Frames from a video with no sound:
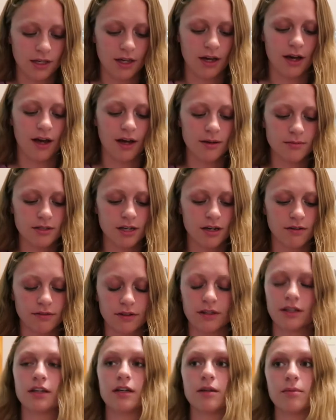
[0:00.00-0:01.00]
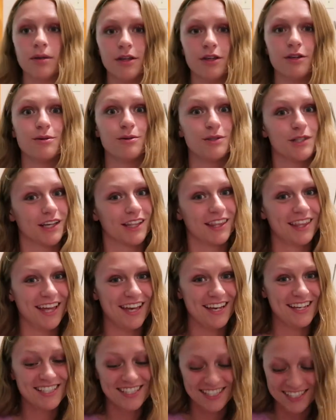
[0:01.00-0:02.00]
Yeah, I'm definitely going to be using
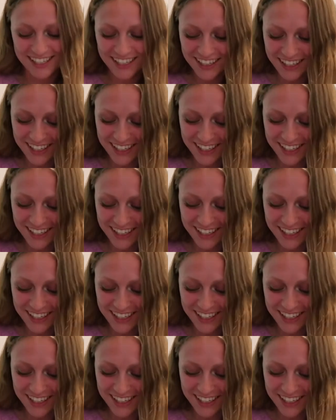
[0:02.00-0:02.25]
this.